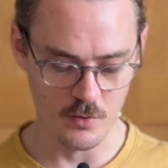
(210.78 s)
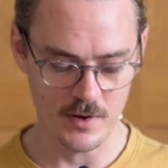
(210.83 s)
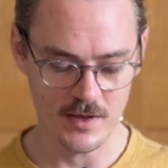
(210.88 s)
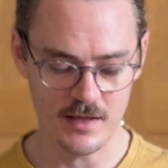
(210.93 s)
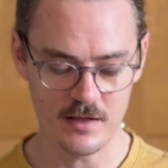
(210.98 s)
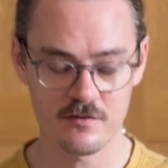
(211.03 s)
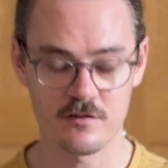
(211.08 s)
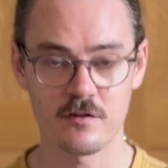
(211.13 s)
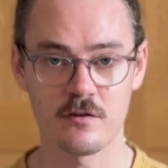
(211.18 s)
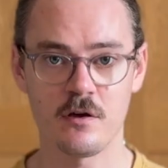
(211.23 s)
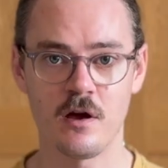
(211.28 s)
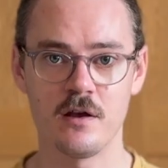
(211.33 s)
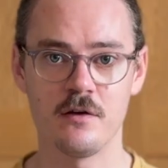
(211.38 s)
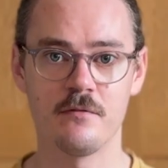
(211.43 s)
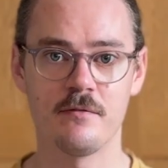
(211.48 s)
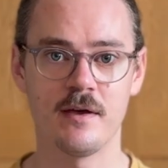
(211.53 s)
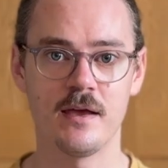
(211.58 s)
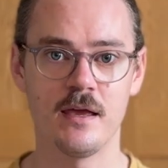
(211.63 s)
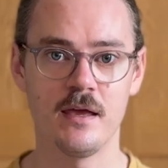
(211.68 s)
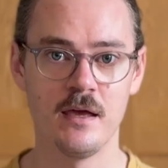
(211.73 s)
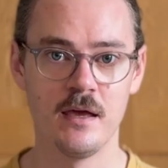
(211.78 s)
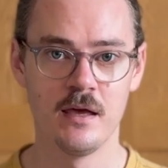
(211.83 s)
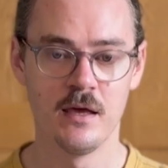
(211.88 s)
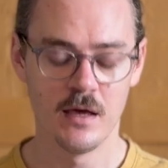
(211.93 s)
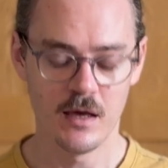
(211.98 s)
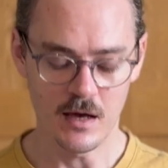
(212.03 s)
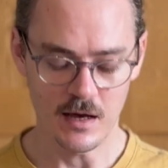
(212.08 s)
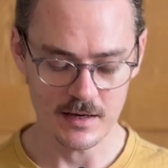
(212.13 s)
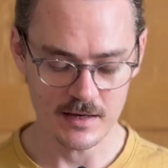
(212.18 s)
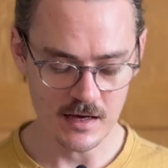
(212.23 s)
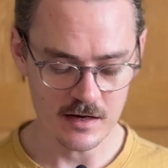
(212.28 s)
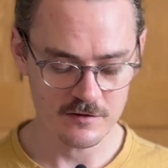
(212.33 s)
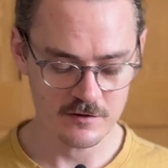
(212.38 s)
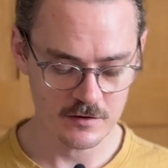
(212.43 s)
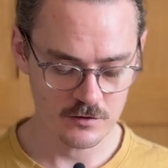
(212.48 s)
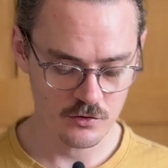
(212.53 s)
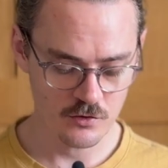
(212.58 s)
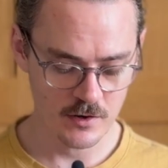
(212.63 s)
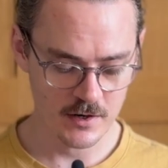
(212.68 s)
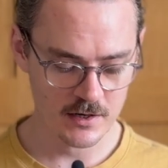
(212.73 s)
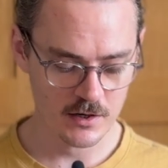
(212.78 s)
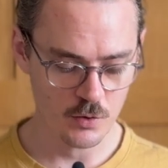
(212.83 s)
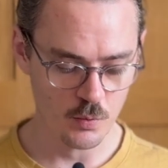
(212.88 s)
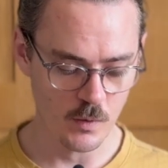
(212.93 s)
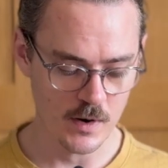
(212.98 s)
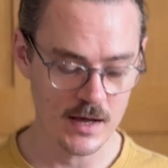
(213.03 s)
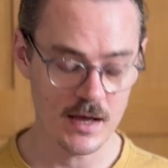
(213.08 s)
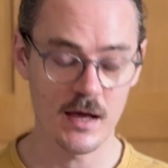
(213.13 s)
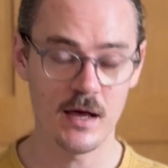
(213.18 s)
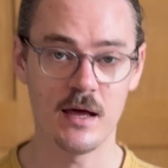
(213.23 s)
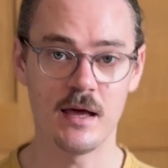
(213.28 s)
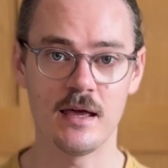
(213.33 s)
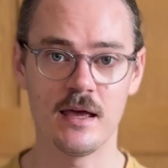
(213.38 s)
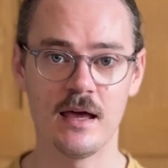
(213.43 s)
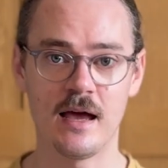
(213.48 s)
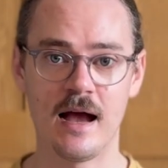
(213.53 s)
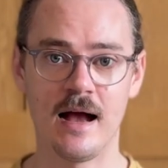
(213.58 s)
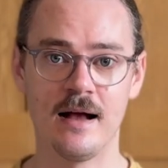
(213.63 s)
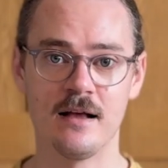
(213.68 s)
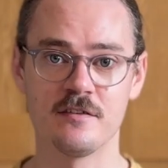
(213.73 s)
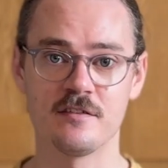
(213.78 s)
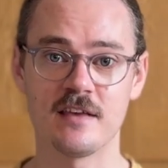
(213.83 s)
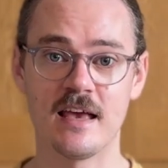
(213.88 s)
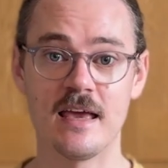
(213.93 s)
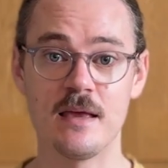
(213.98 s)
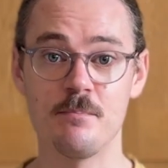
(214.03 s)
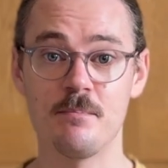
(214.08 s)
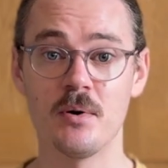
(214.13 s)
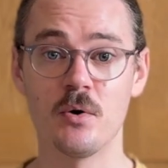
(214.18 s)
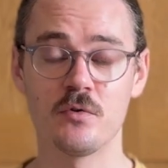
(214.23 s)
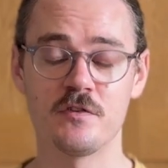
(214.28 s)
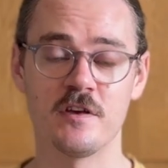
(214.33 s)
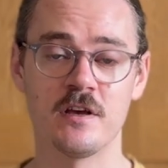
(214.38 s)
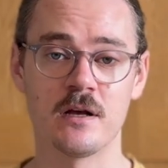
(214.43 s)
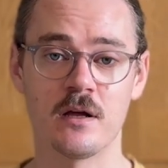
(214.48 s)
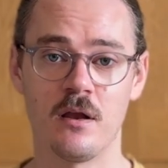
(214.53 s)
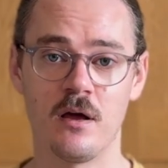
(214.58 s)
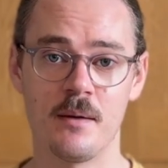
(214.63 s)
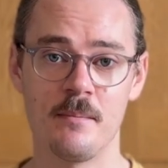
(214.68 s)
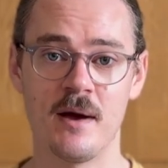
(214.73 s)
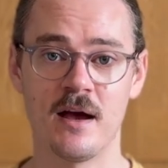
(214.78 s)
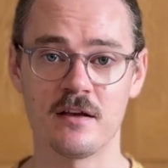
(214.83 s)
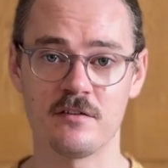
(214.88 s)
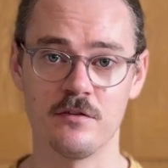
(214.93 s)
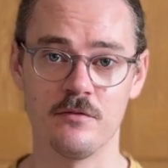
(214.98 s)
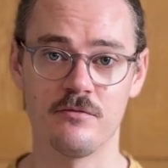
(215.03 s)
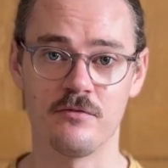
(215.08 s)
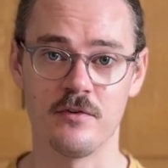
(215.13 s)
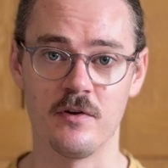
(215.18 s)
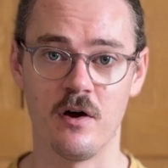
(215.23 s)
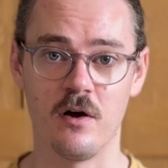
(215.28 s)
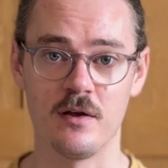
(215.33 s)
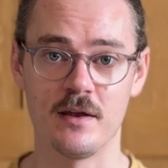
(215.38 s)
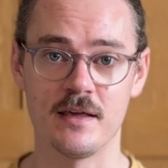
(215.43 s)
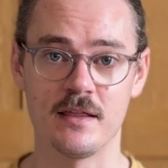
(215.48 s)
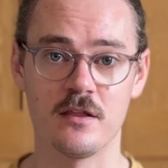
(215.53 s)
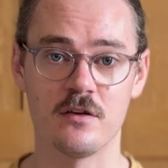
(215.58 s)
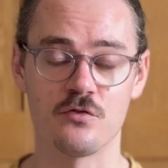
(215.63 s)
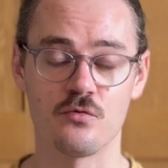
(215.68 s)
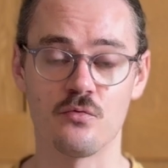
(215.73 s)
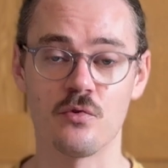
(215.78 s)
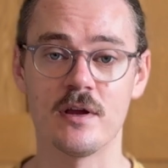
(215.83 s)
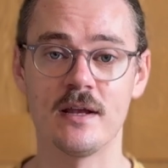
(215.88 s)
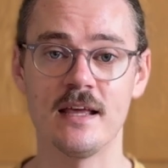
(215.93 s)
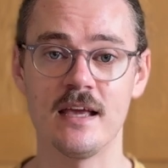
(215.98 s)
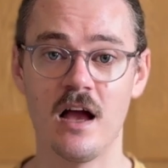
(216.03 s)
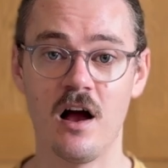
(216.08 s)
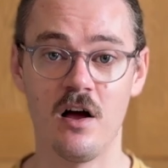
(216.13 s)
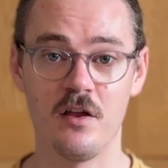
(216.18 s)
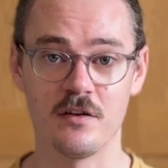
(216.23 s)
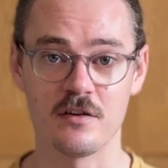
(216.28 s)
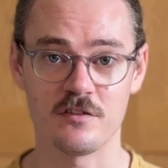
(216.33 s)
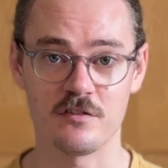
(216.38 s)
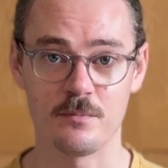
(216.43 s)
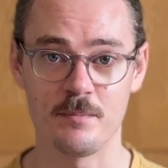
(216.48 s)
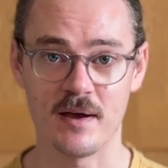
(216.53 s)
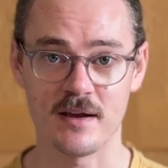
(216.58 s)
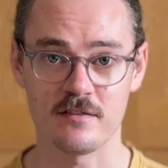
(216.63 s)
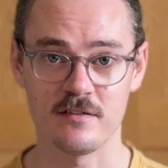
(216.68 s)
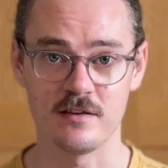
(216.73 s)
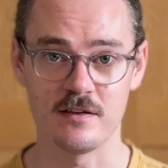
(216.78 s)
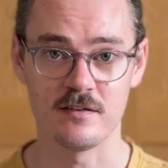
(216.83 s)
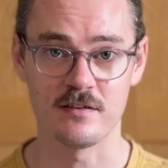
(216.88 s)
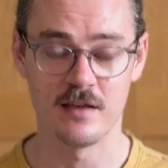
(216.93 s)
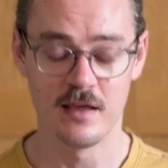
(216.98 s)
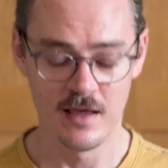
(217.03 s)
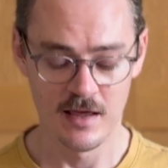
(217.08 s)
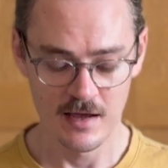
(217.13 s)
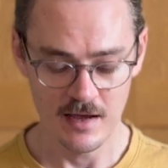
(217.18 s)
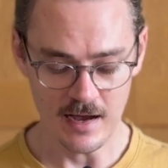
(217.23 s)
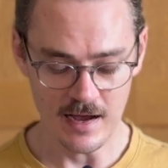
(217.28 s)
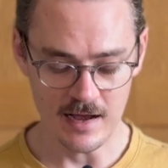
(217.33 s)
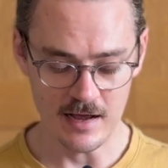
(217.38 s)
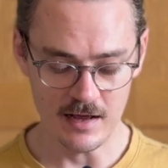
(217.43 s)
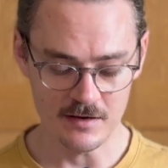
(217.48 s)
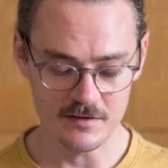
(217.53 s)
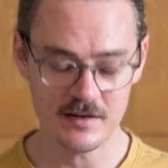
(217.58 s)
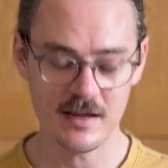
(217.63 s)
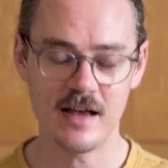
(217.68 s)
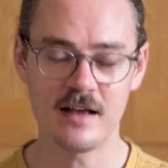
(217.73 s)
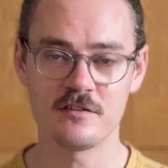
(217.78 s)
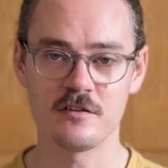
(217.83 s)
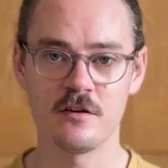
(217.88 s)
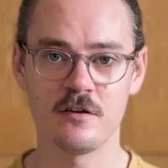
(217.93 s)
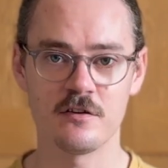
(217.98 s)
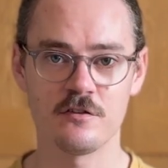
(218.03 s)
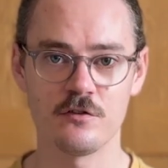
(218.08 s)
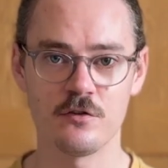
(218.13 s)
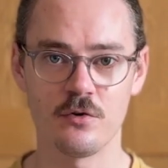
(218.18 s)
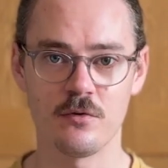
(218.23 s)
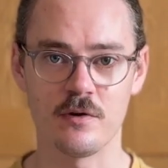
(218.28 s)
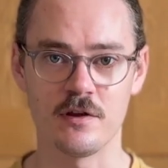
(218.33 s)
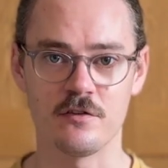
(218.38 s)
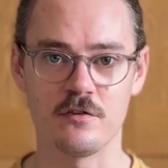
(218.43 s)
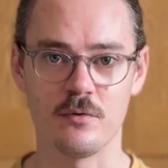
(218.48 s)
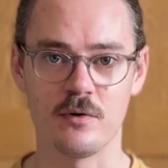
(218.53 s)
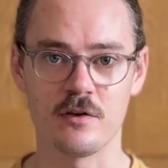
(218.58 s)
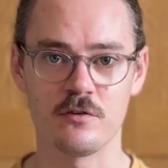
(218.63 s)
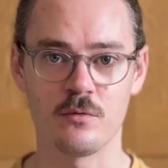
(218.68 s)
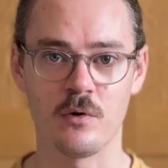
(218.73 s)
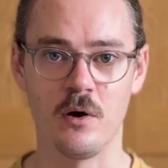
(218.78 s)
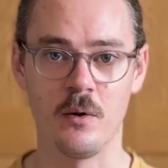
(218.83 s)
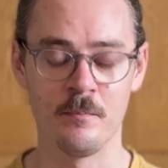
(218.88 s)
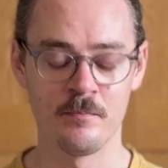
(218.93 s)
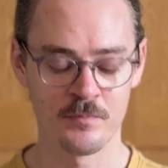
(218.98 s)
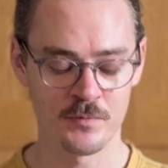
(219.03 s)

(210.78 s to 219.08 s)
it's kind of a guessing trick where it has a built-in climax and finale that's really unexpected, and it has a nice story to it as well.